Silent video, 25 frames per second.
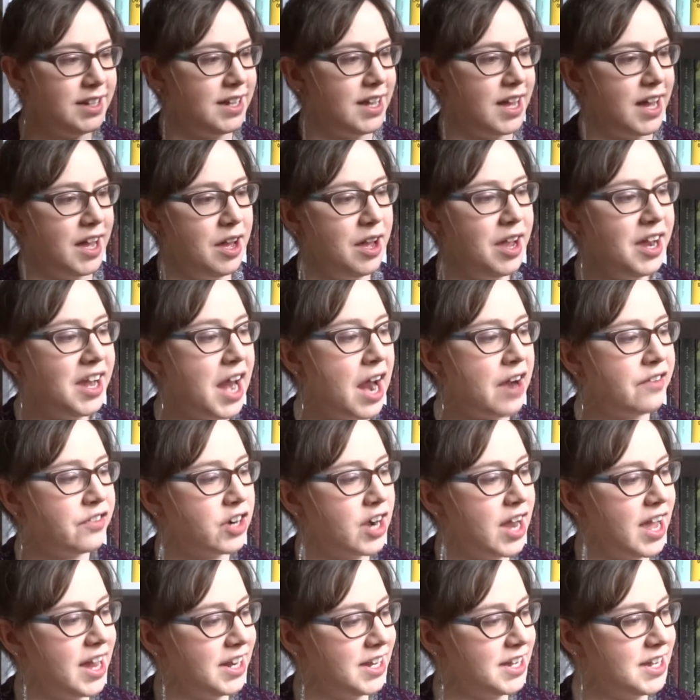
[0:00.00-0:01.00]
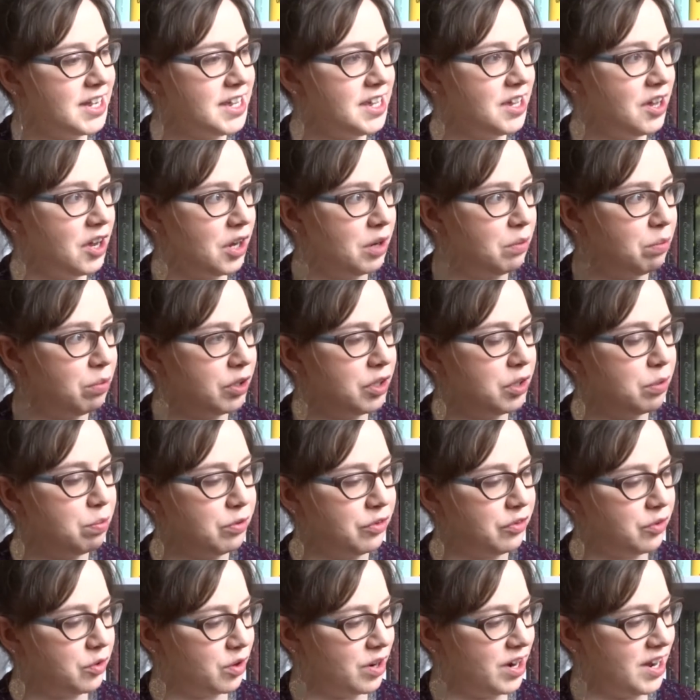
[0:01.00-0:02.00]
I never had a neon book
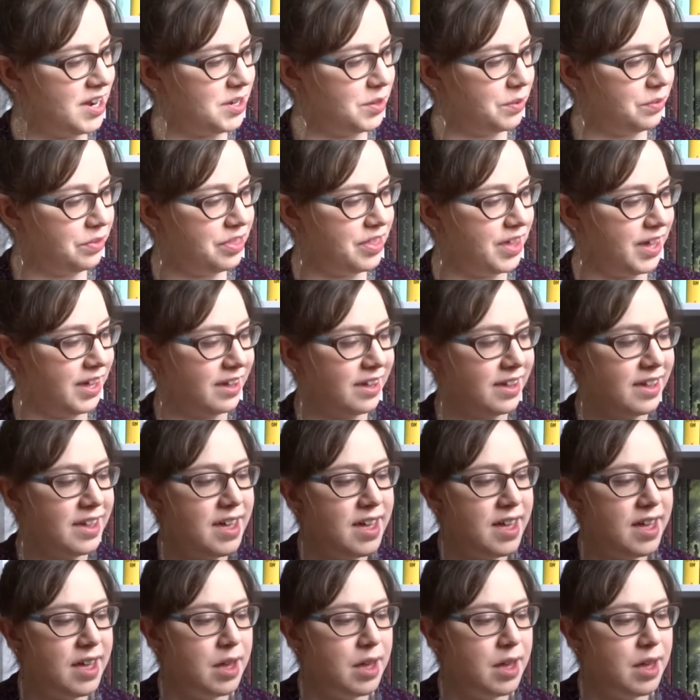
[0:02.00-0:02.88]
before, I don't think.